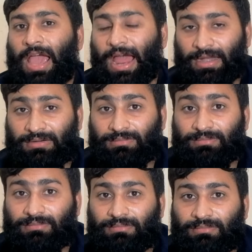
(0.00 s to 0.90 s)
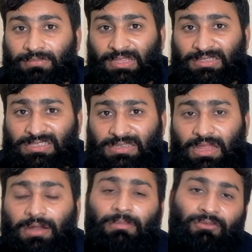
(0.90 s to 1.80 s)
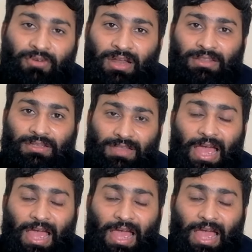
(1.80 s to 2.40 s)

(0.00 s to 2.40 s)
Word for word: and this is the number one thing.